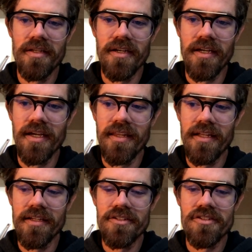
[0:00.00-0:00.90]
And again,
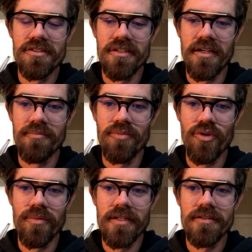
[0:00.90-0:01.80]
that leads to
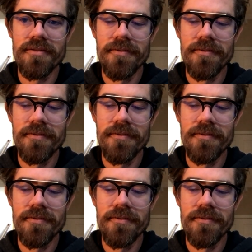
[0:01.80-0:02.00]
unemployment.